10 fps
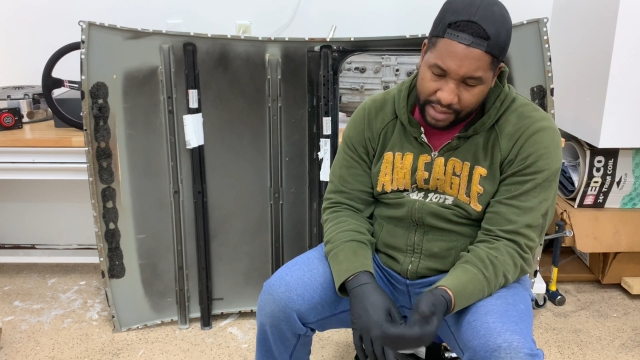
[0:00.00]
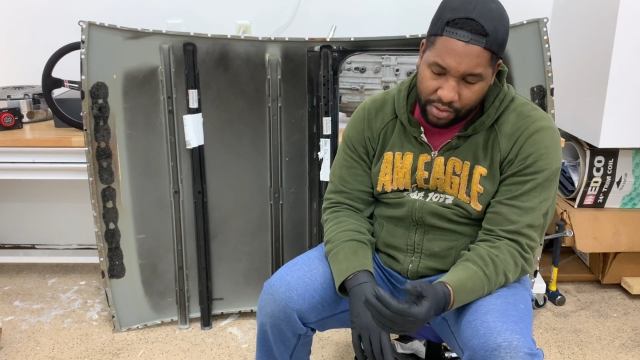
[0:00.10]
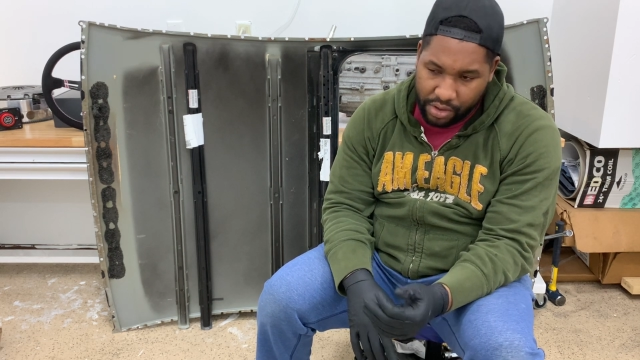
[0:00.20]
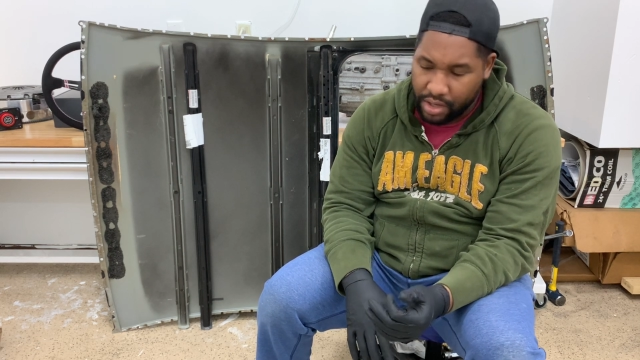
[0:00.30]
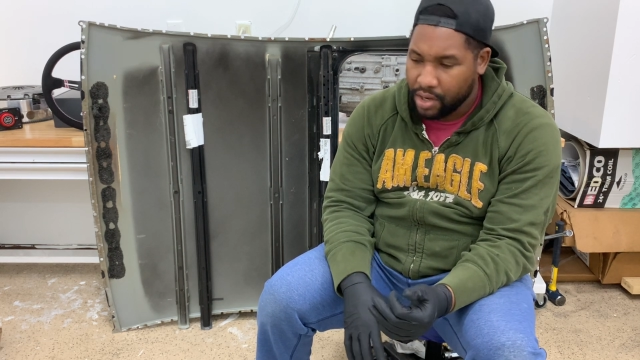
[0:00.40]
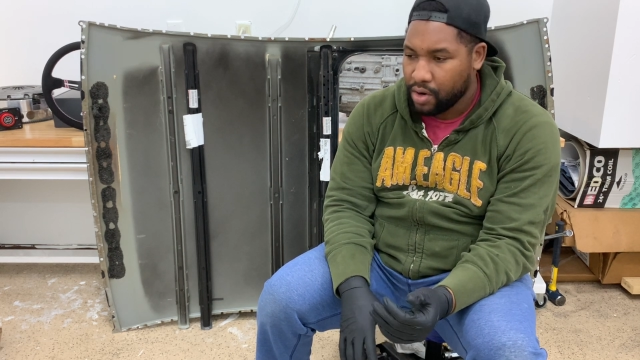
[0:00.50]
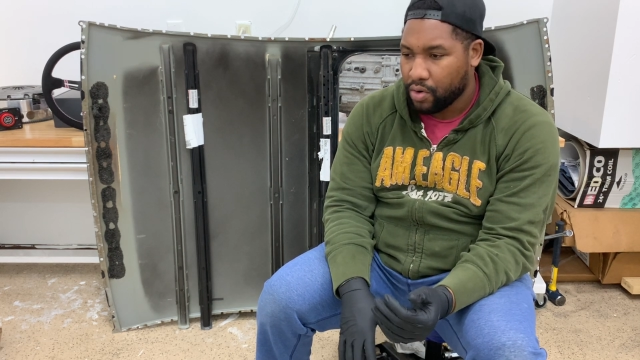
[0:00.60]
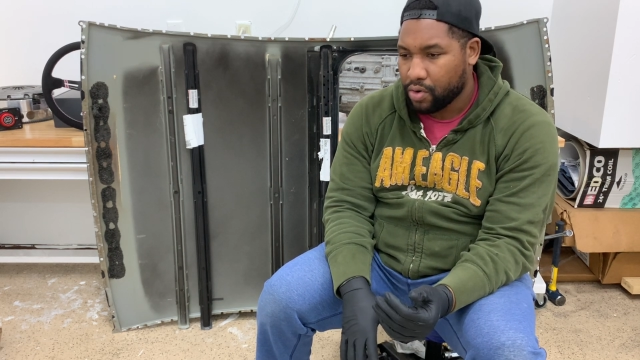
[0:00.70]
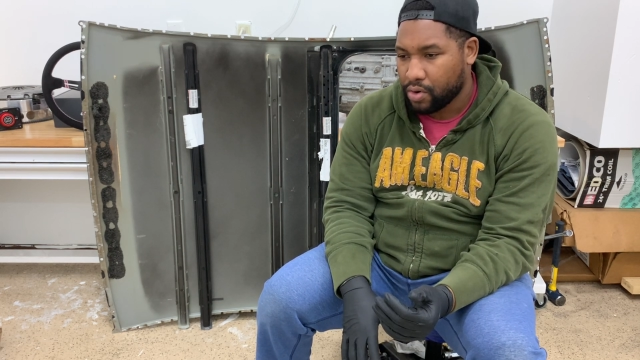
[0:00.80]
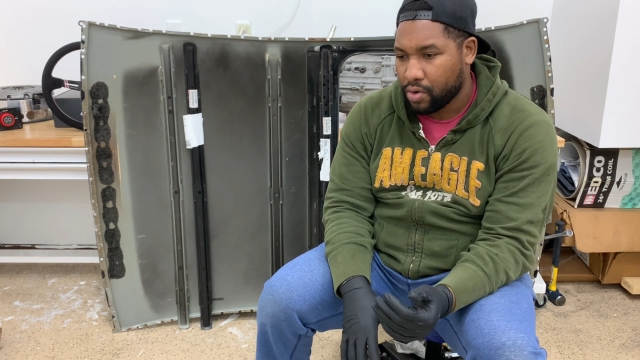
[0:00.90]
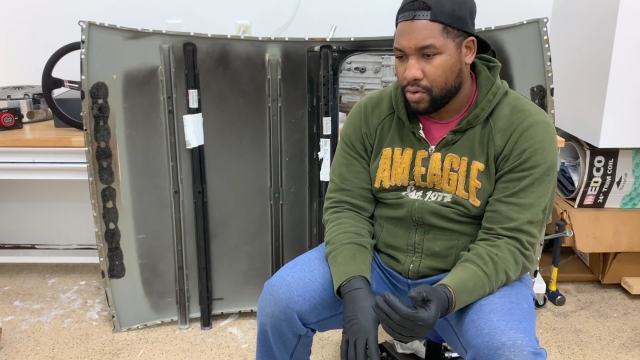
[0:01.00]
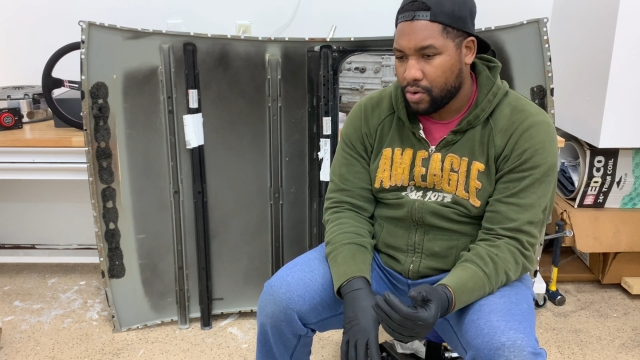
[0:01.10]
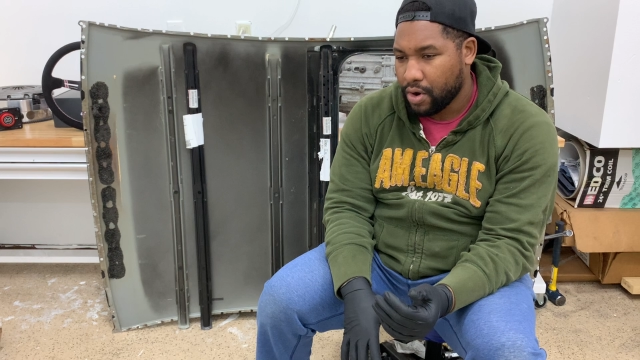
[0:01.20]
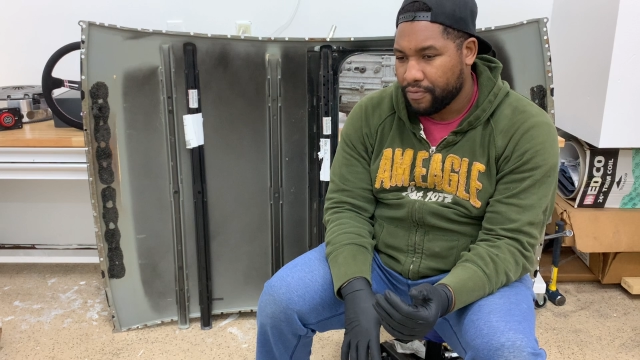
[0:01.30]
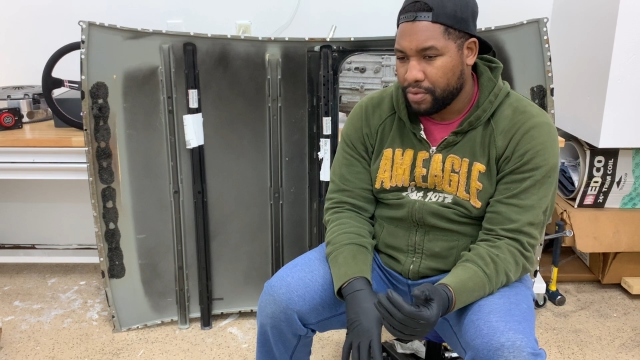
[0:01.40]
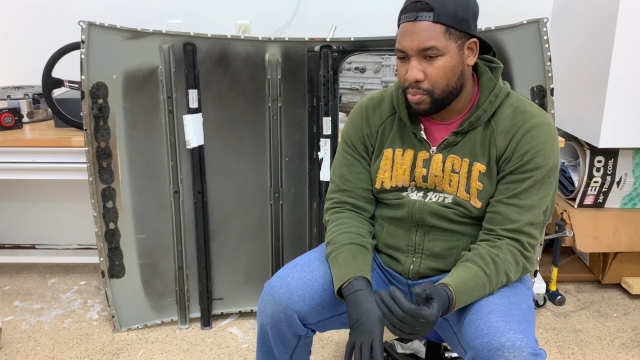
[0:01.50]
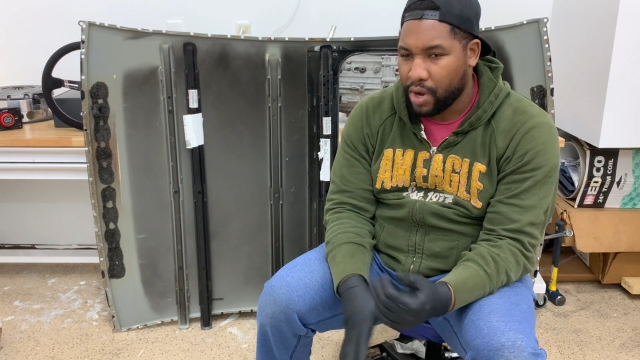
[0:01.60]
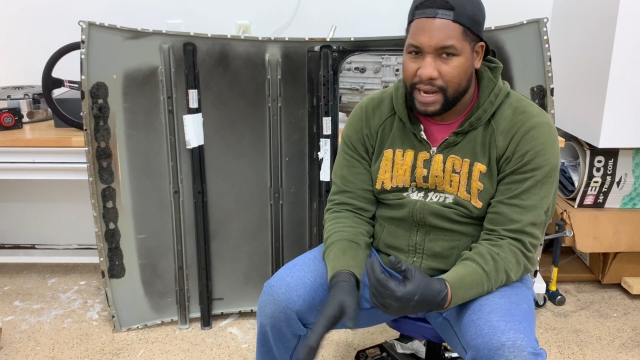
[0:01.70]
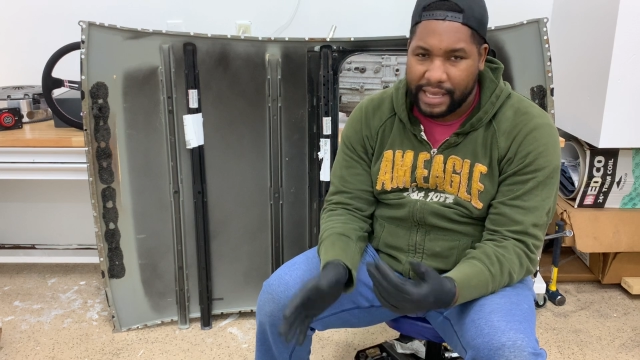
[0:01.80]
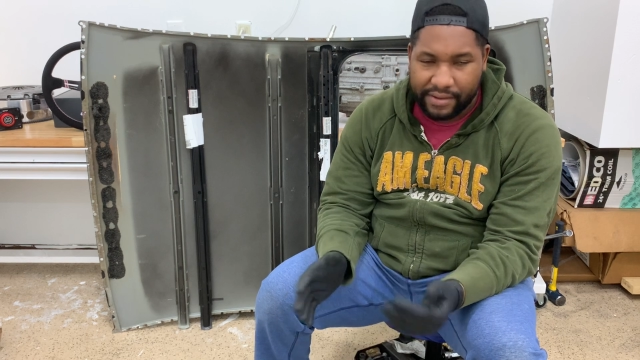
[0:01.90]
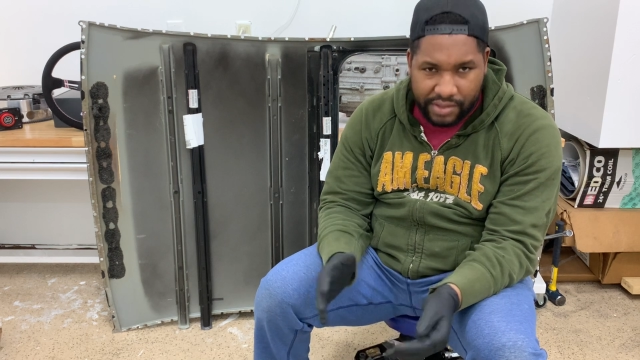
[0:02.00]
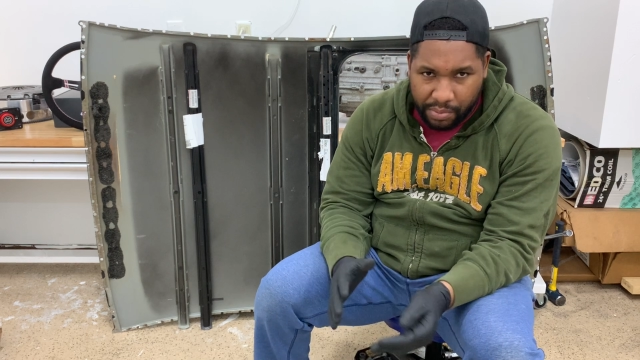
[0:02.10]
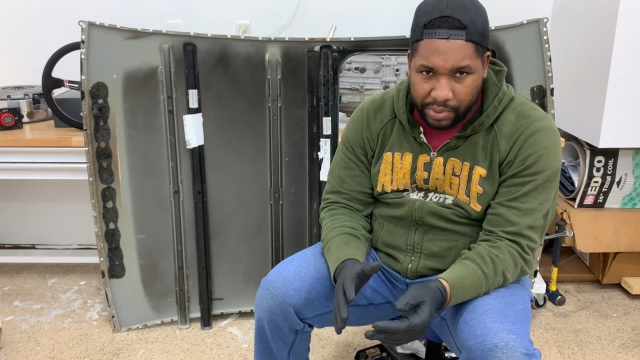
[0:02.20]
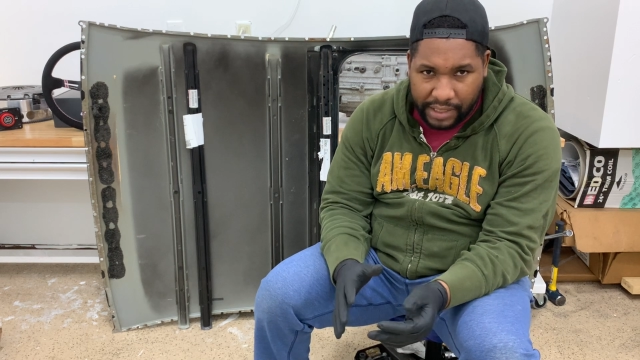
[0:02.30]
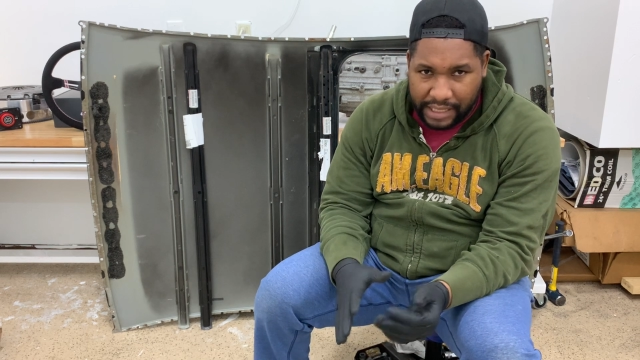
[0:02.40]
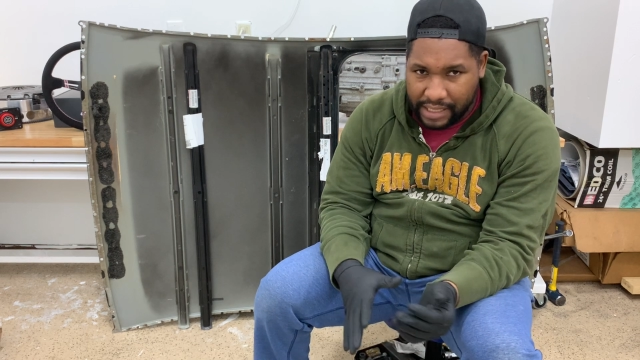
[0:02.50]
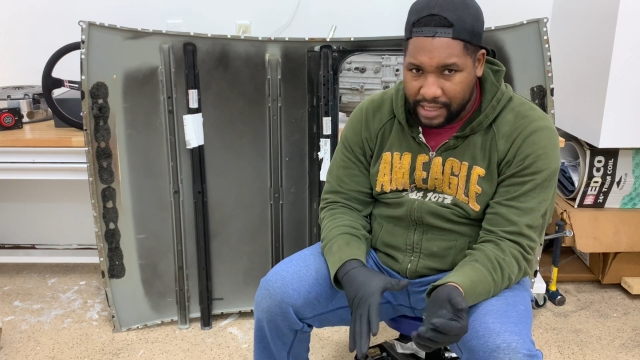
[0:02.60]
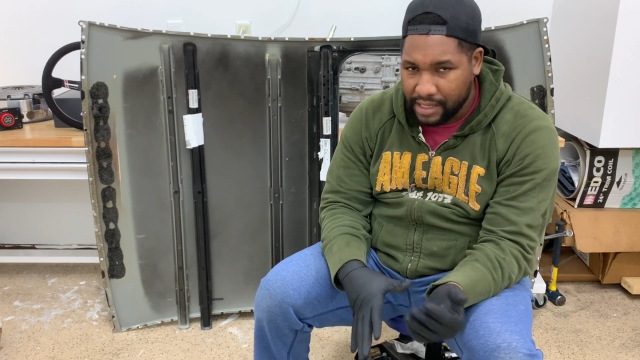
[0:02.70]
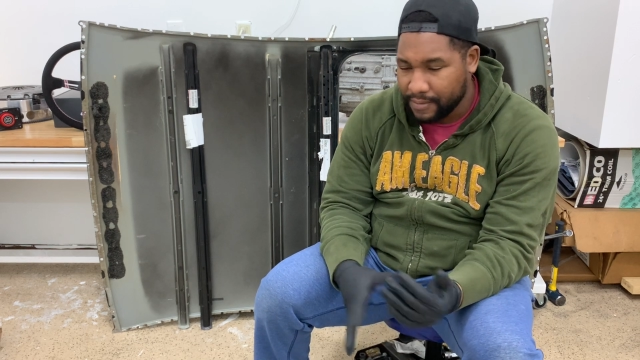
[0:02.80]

or if the product gets completed